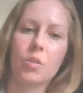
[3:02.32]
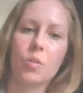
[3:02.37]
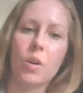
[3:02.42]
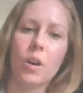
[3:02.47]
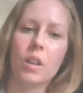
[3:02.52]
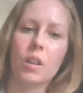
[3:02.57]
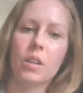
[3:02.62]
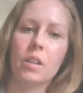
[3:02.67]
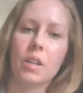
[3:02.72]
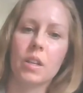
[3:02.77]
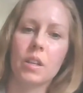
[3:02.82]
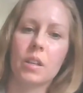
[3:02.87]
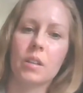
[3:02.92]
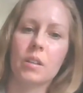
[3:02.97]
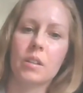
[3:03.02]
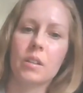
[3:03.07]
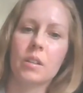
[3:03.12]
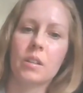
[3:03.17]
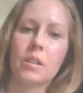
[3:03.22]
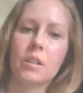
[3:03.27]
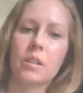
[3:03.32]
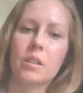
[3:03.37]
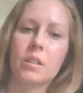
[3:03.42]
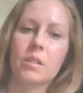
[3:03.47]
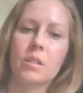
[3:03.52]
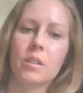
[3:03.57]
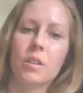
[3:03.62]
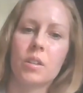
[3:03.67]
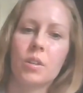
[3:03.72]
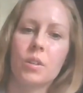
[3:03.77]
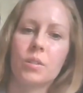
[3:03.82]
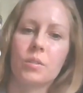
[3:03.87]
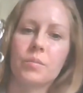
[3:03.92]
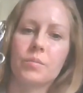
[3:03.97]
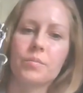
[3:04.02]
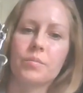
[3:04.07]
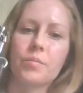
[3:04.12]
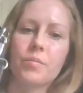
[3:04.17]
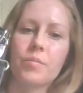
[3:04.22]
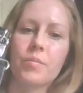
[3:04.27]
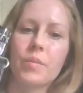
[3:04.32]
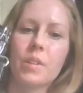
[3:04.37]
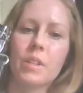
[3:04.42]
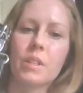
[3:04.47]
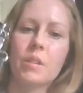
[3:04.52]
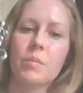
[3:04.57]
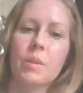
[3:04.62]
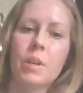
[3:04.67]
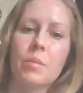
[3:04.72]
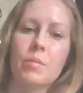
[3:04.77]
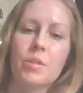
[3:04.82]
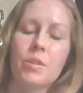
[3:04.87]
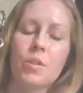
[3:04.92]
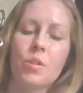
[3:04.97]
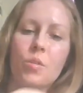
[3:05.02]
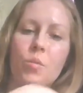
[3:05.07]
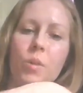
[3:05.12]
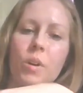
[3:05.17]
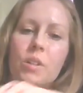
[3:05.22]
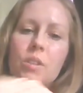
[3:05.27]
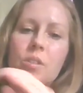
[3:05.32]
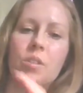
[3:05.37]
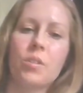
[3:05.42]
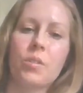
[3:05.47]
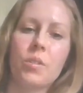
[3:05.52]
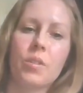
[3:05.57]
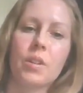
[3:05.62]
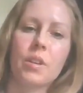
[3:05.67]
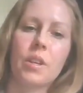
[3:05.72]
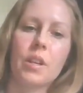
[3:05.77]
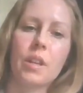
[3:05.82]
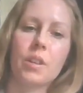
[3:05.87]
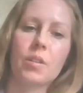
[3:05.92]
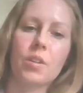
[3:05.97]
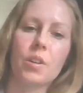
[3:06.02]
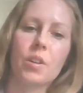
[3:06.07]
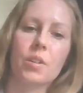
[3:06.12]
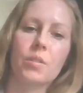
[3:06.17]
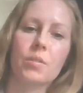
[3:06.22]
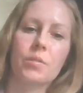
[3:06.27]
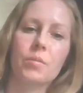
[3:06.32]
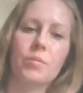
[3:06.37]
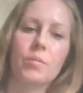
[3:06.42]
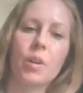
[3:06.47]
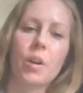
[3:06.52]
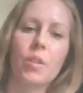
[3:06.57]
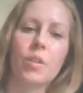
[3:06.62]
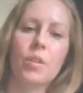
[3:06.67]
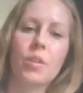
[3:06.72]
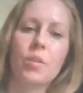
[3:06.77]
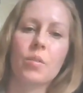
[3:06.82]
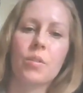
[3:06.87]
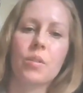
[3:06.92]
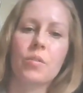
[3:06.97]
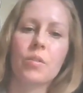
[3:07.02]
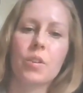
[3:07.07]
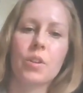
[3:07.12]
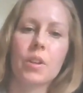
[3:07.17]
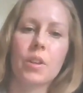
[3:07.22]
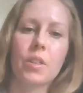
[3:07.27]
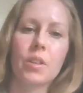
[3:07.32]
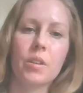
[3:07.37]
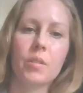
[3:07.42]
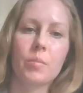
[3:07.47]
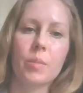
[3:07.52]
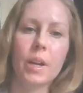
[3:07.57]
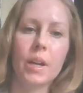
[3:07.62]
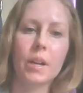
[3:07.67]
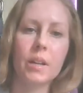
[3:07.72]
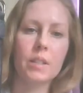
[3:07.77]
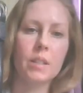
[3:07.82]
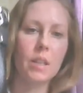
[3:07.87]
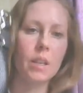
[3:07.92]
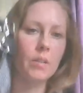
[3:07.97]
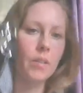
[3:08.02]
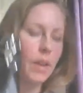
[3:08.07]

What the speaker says: quality. So sometimes you don't want too thin either. Although the very thin bags that I've